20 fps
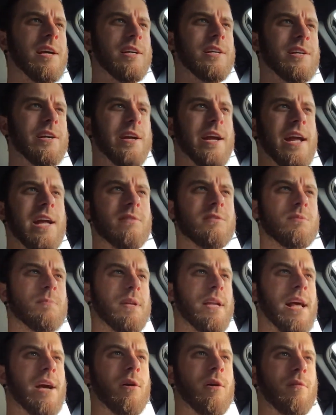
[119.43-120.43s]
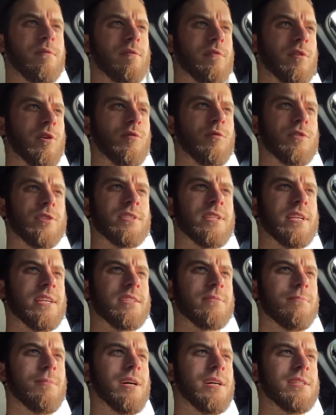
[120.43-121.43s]
Your amp's been out for over
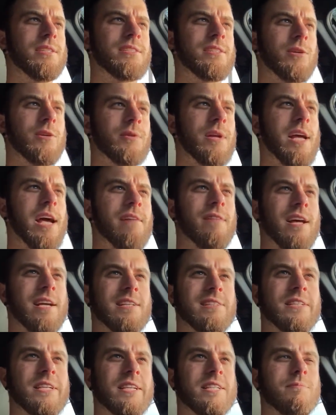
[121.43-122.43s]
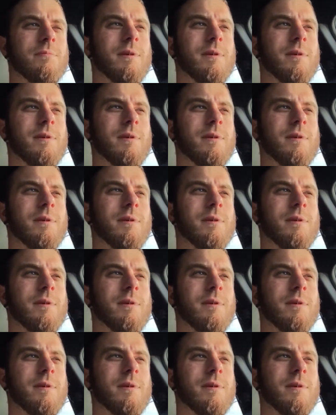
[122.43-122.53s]
6 months, so they have like 6